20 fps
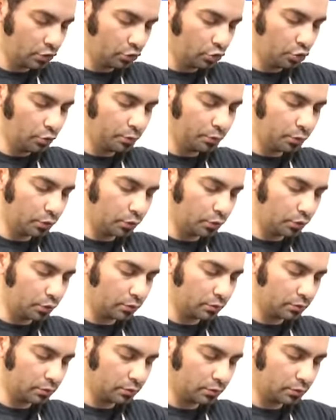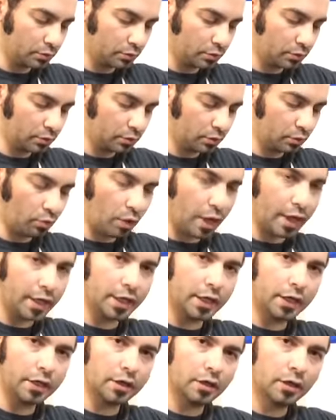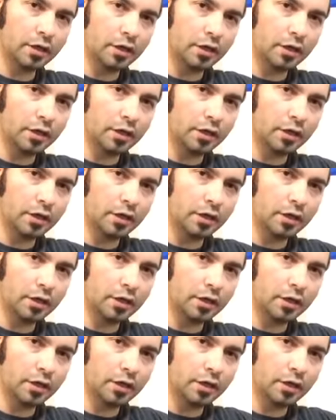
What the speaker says: you pull the white ink.